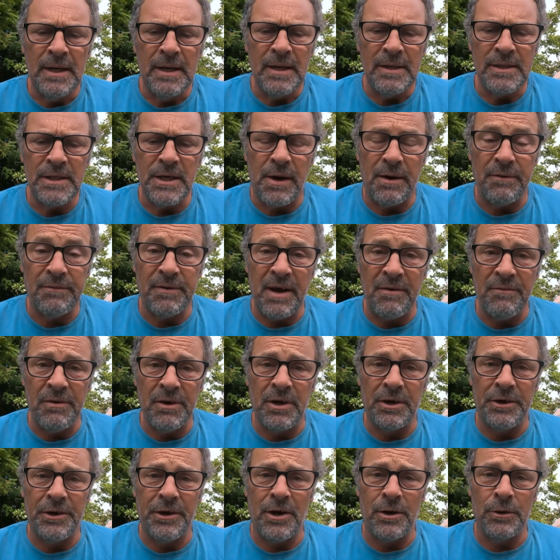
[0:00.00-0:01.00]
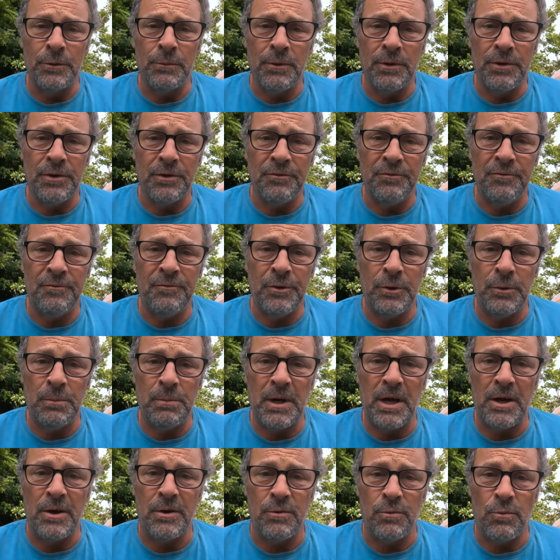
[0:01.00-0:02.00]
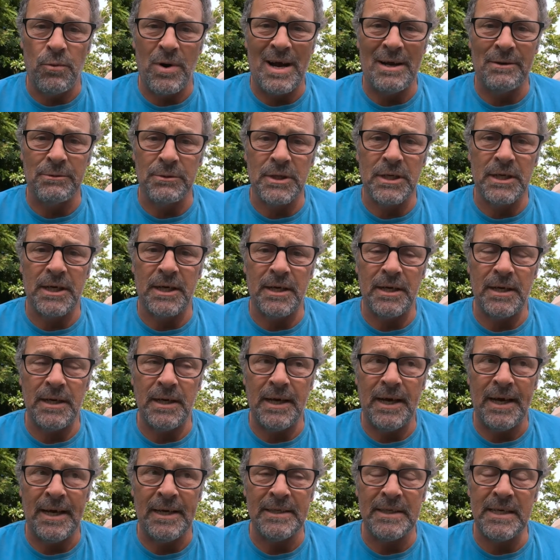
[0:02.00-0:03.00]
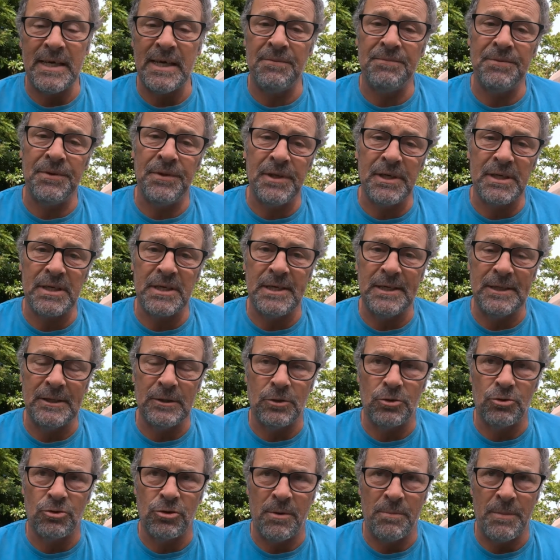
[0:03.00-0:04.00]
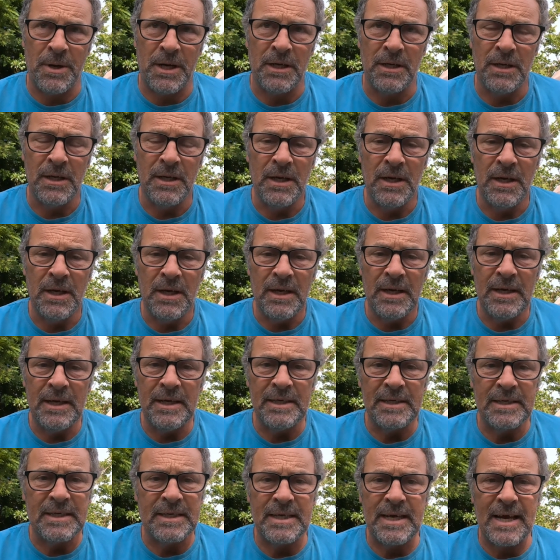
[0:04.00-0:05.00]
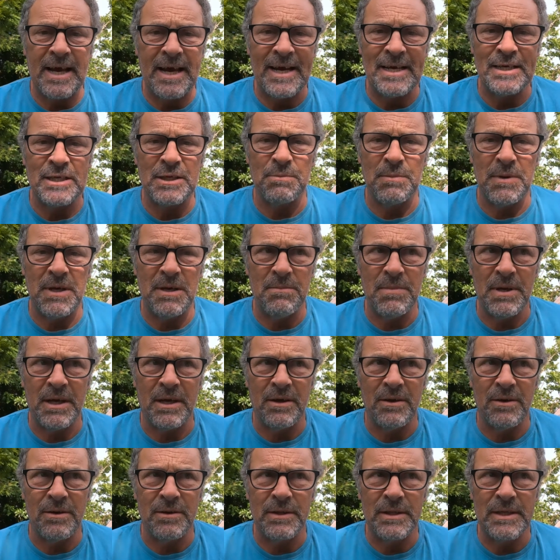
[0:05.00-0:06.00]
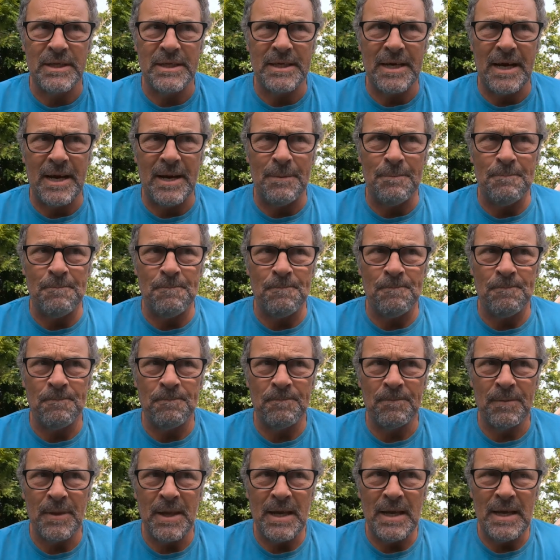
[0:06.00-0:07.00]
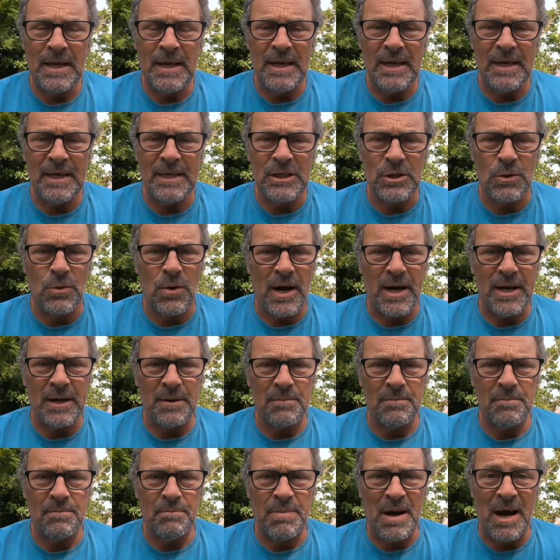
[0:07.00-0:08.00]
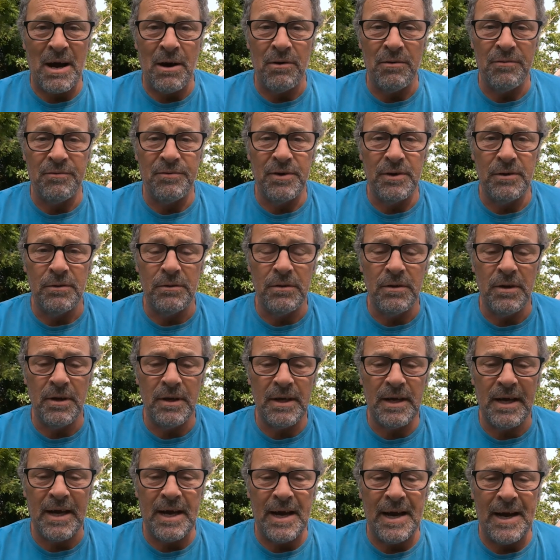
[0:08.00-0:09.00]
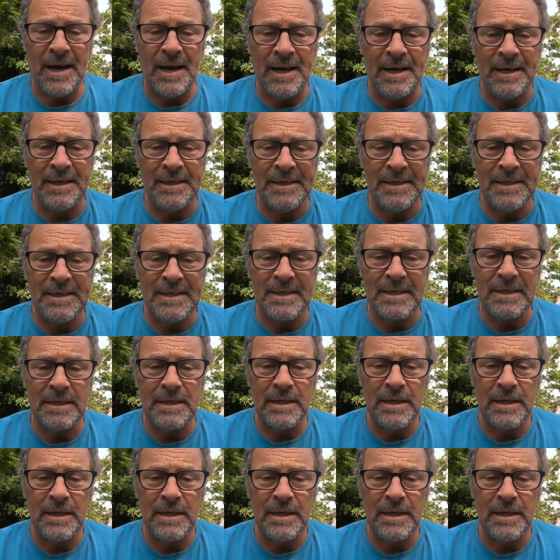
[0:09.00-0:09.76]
So I've never got on with a full-blown router, and even this little trimmer, it scares me because it's quite powerful, and